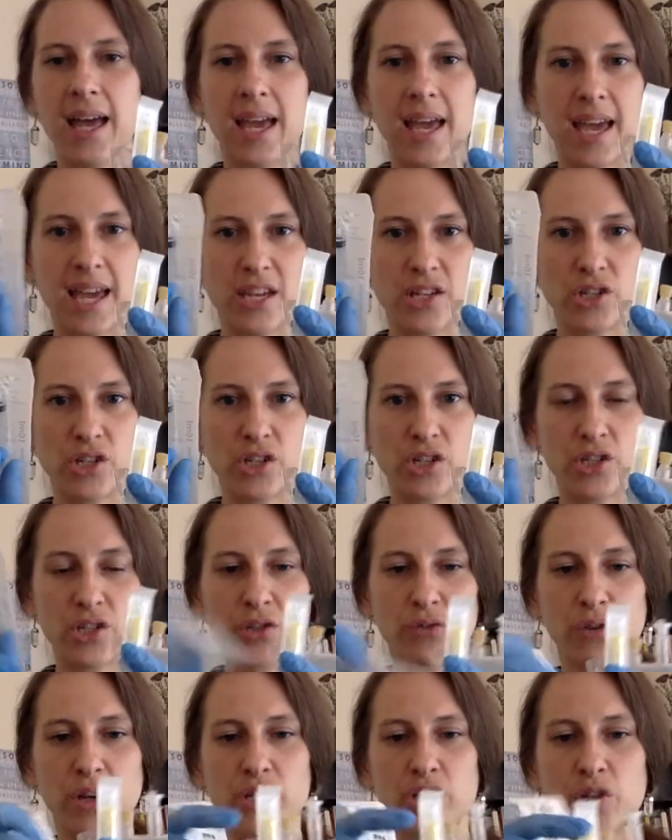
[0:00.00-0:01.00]
and your
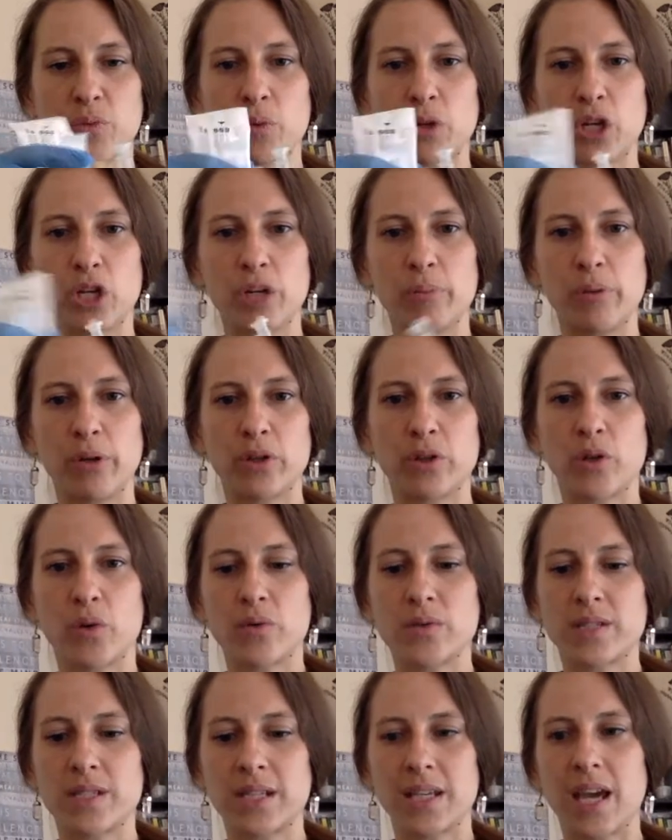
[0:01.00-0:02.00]
syringe, and we're going to put
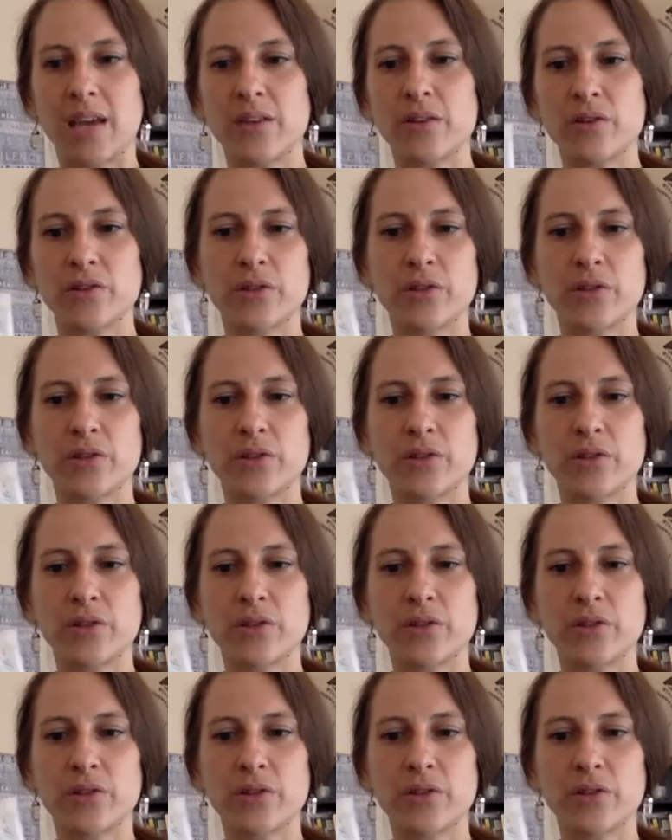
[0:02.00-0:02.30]
those together.